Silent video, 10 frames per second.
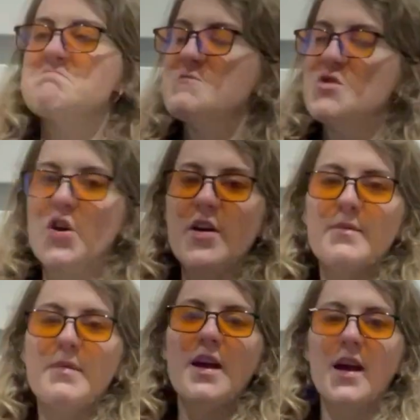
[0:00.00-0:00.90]
Join
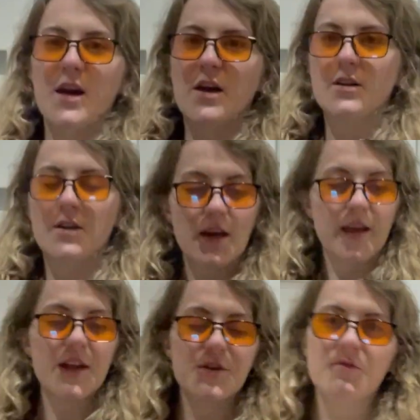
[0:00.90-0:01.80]
me on a
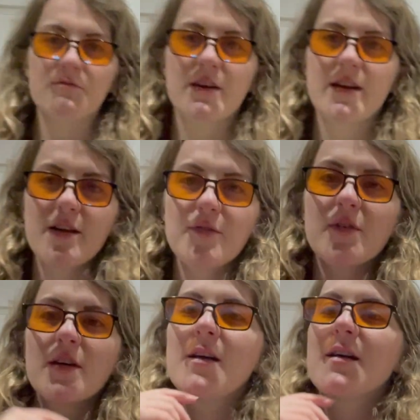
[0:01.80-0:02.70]
kitchen rave.
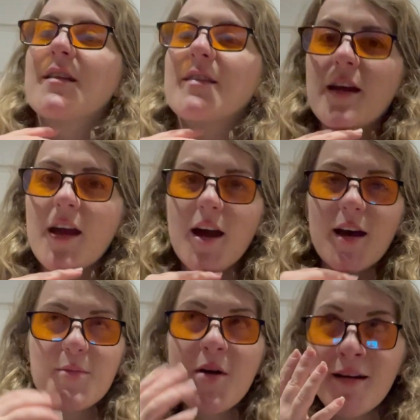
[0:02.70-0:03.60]

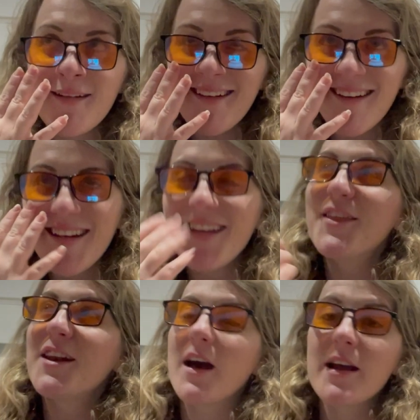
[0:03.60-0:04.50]
The the
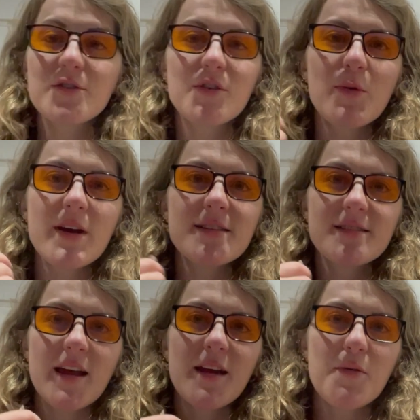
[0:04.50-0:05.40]
light's on a weird
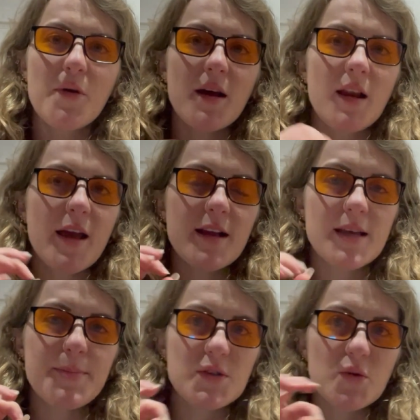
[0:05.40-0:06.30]
setting where like it's in
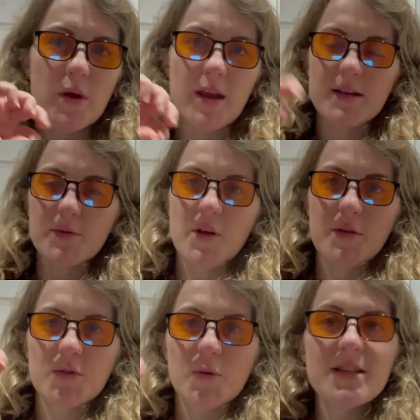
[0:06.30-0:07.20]
between. It's one of those
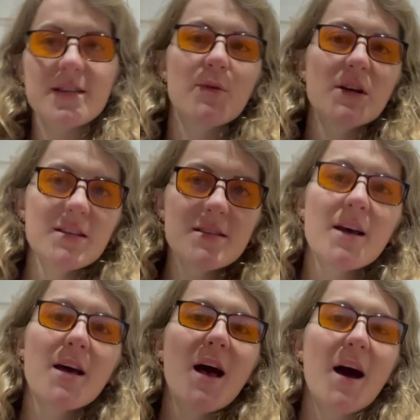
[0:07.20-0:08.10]
twisty ones,
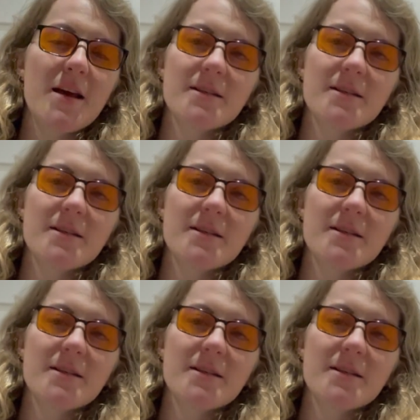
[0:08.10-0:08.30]
and it's